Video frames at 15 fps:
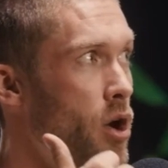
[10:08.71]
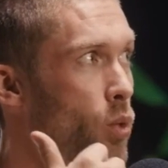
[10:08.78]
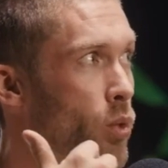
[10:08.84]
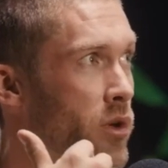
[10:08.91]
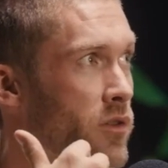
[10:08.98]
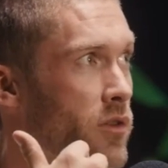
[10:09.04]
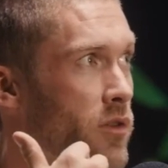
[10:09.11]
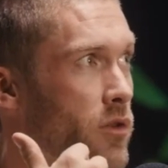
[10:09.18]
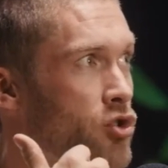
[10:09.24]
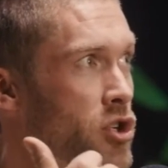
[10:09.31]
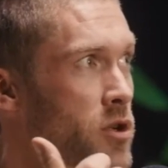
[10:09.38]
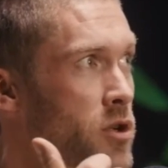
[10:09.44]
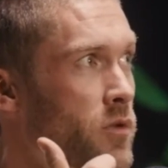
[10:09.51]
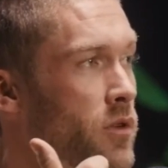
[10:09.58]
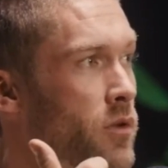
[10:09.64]
was
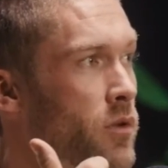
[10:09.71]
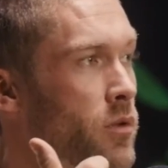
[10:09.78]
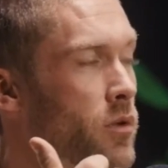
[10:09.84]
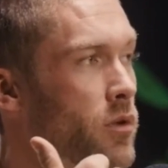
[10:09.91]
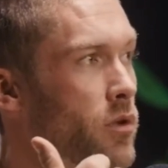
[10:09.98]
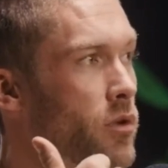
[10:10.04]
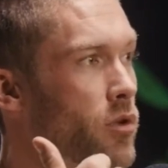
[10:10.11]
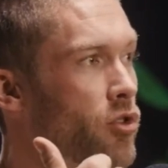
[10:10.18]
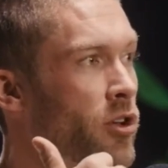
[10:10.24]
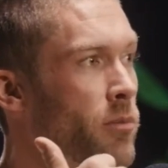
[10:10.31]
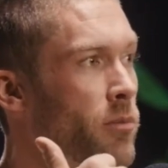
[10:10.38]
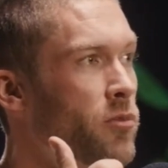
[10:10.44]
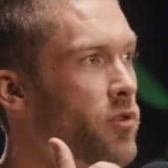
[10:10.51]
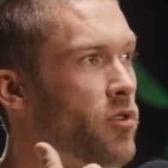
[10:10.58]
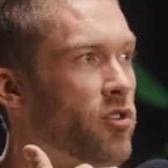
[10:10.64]
due to
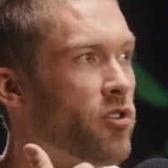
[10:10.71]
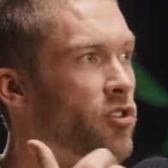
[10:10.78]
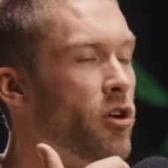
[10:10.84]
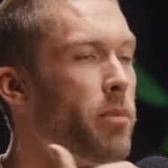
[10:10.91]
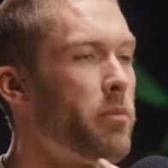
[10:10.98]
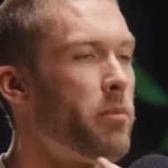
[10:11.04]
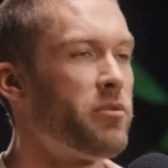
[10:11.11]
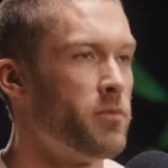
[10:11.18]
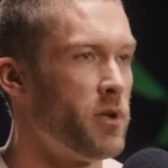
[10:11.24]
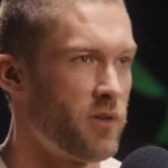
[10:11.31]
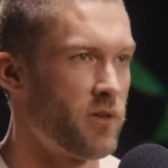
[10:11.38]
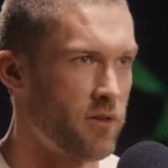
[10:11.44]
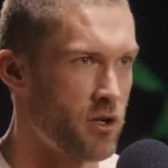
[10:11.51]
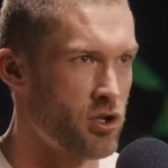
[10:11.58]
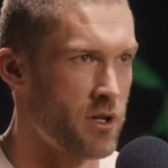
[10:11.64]
some suboptimal
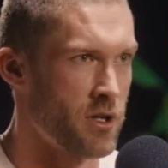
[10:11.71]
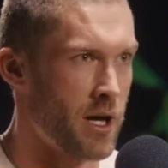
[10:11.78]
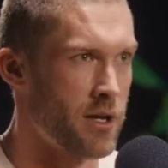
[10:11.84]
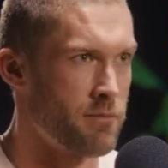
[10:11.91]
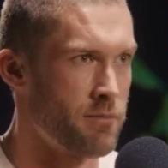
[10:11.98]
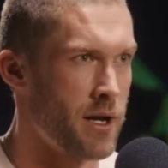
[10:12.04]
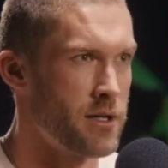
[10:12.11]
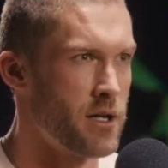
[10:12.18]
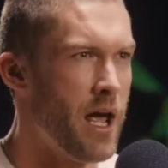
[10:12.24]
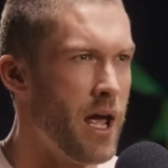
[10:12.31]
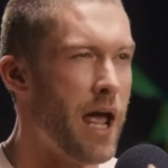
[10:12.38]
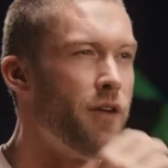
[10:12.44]
decision yeah. I'd made.